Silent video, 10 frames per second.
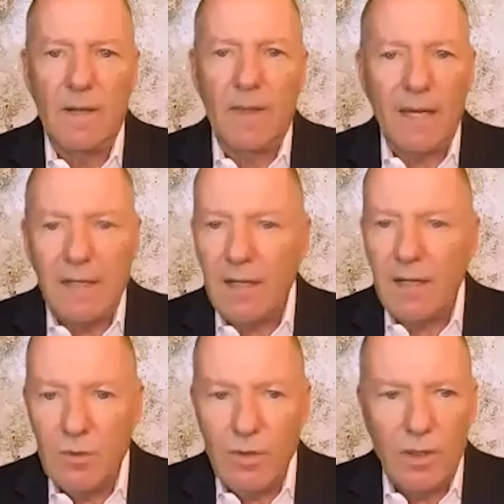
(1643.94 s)
I can't
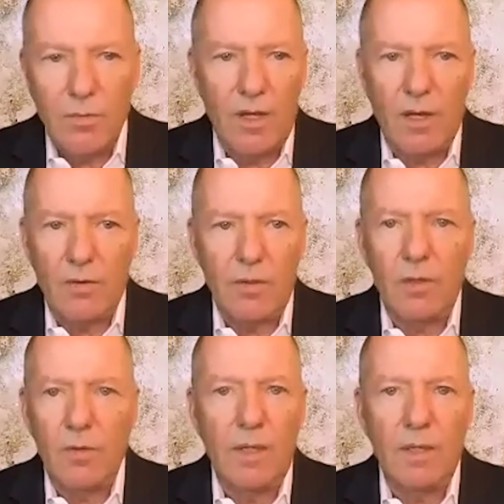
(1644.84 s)
do it without
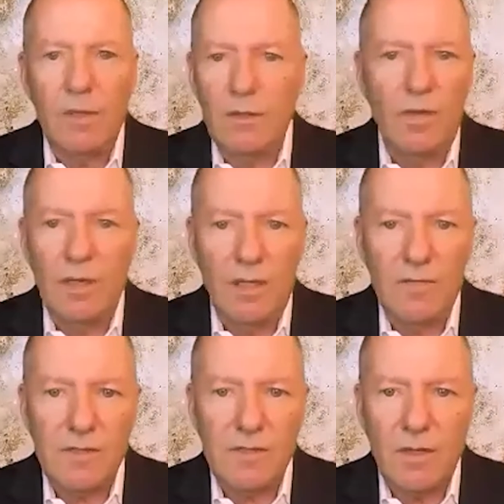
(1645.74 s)
you, and you didn't have
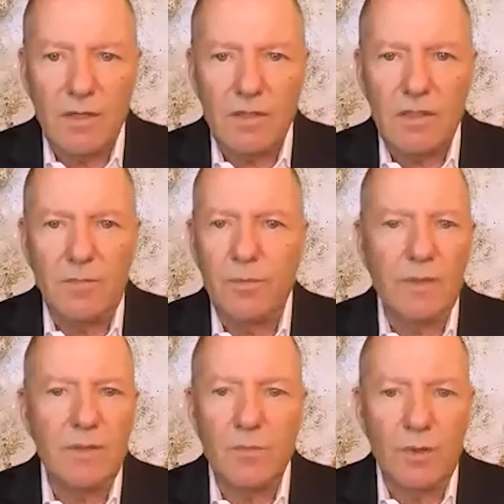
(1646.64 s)
scholarship.
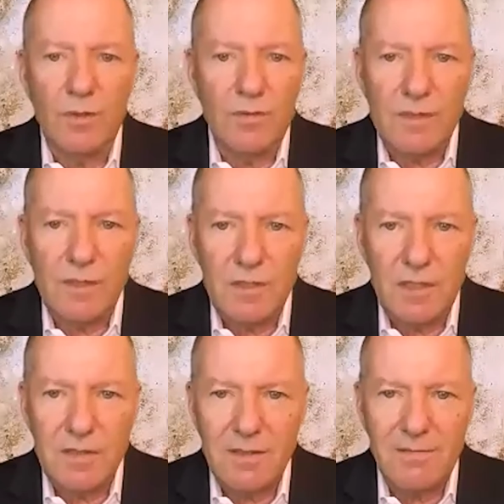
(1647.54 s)
What do you
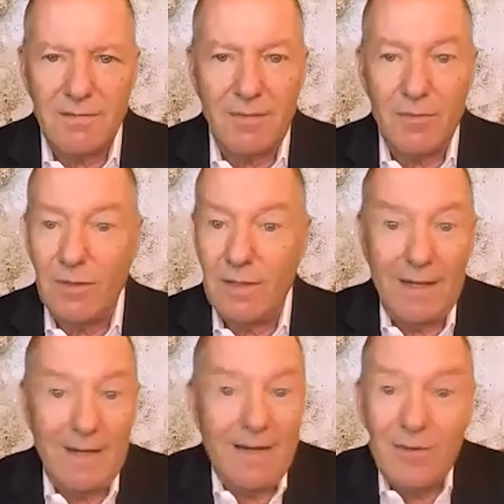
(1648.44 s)
suggest that I'm doing?
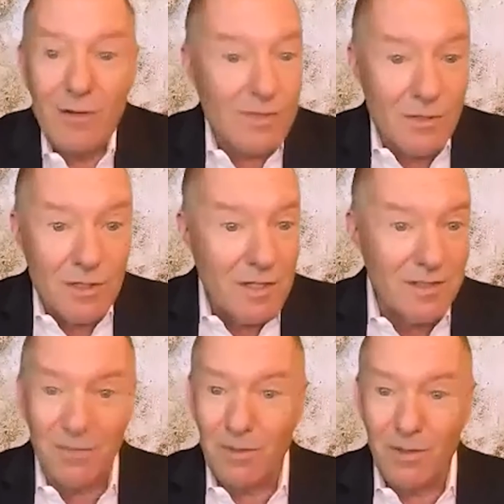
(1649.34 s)
And I have no
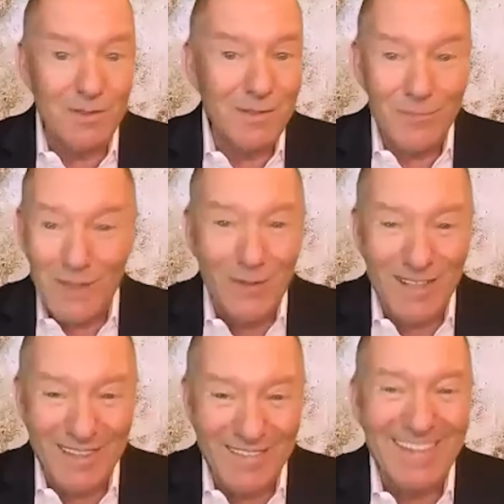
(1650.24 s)
suggestion because we don't
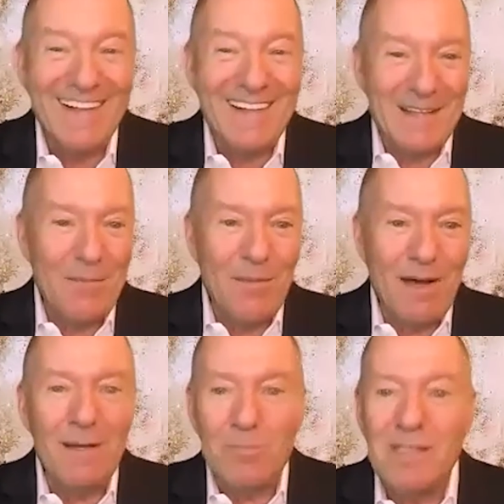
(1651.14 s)
have the
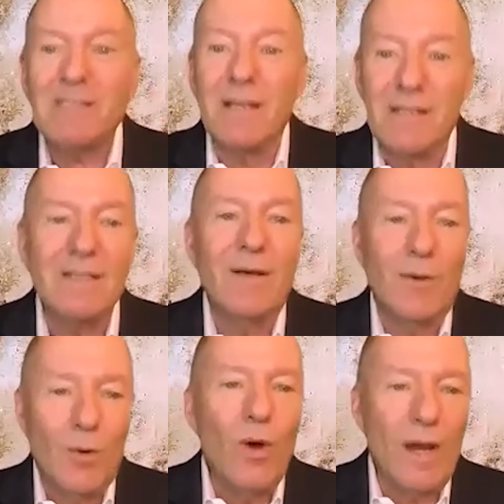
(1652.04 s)
money besides
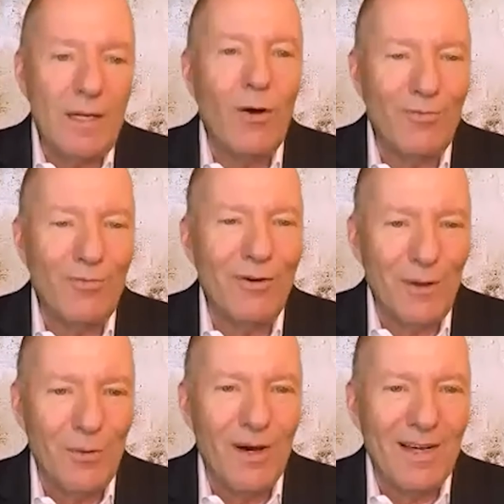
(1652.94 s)
wait, hopefully
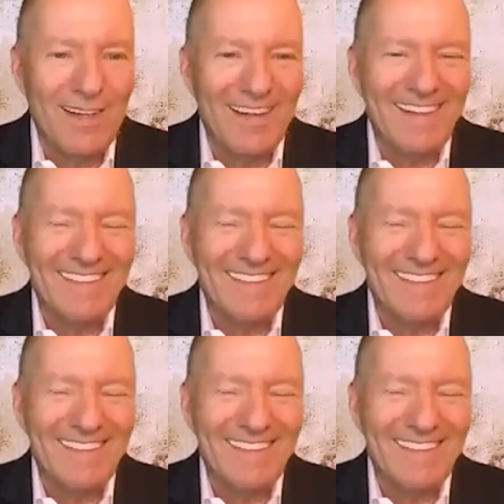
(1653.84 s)
one day.